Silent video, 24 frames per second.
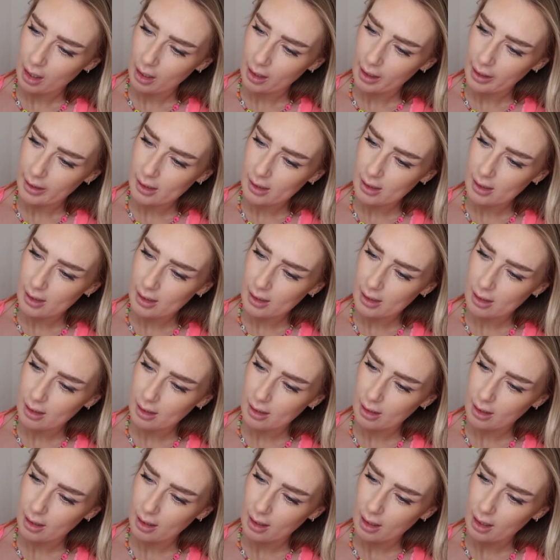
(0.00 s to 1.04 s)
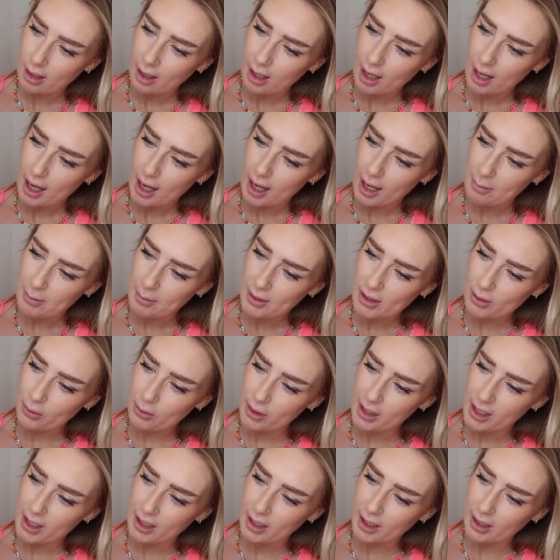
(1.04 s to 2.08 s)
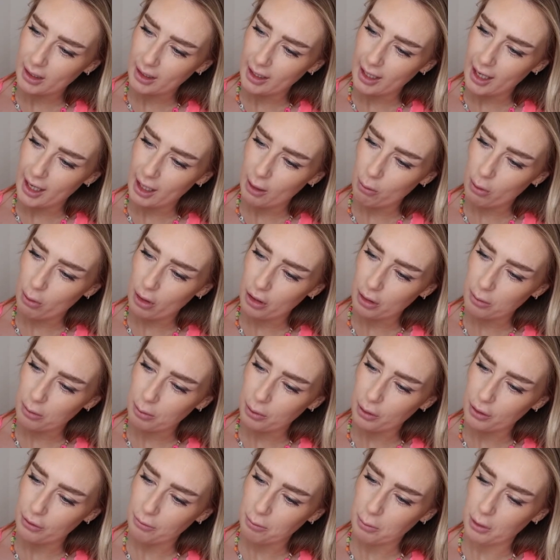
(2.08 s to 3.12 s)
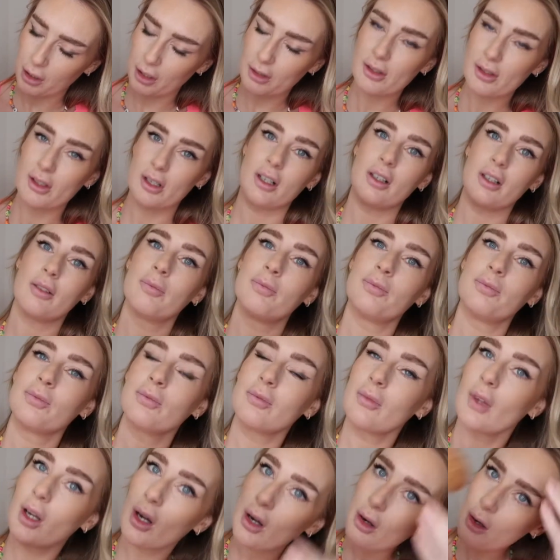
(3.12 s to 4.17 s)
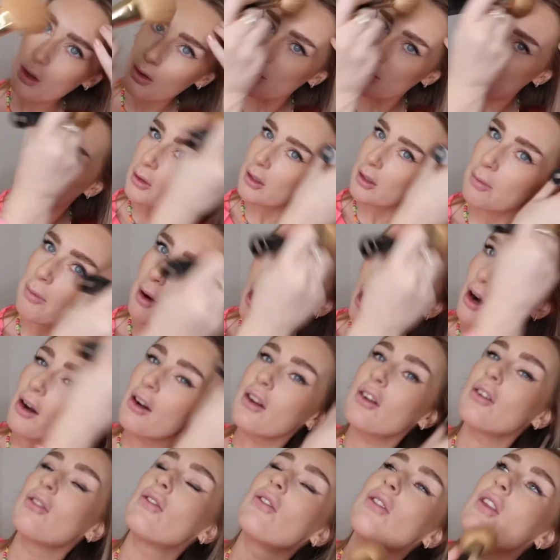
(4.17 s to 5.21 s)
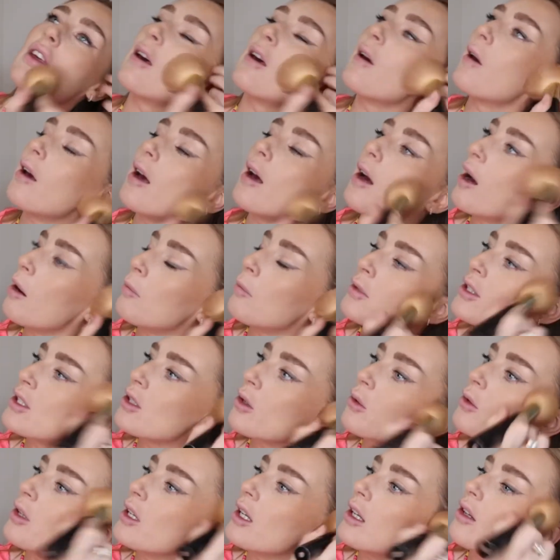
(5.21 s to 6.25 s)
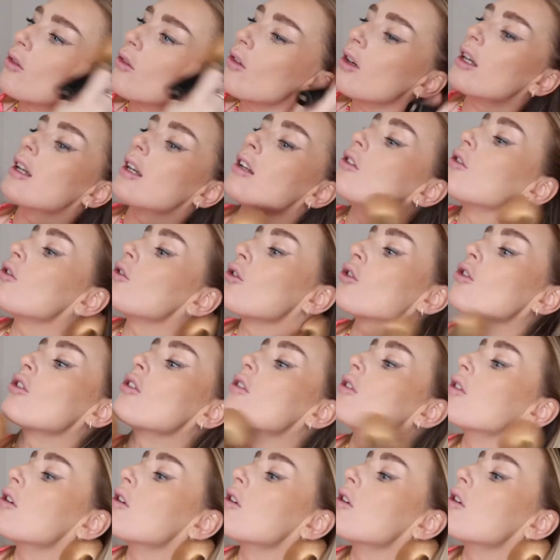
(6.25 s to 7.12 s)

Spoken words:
it's Amazonian clay waterproof bronzer. Oh, so part of the Amazonian range.